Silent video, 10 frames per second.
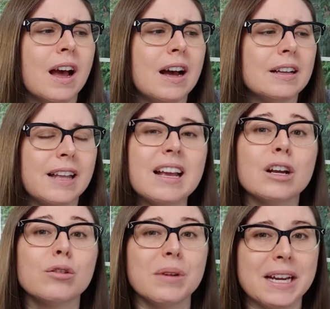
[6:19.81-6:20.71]
uh, like
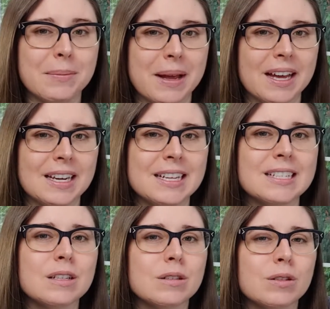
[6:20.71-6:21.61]
a green man,
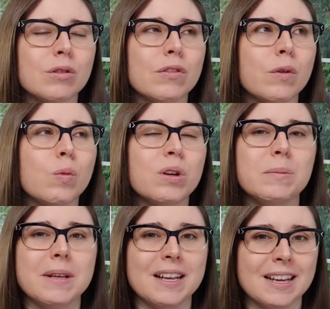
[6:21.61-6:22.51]
he's sort of a
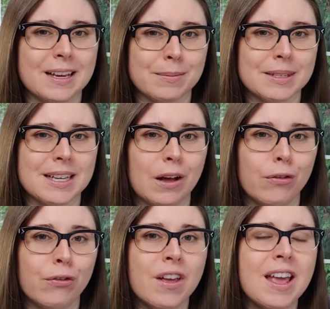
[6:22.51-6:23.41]
wood being
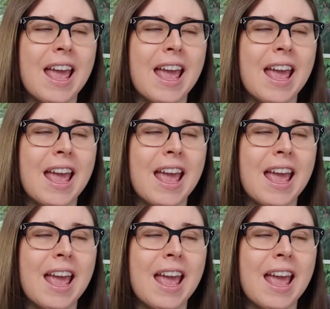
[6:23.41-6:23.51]
himself.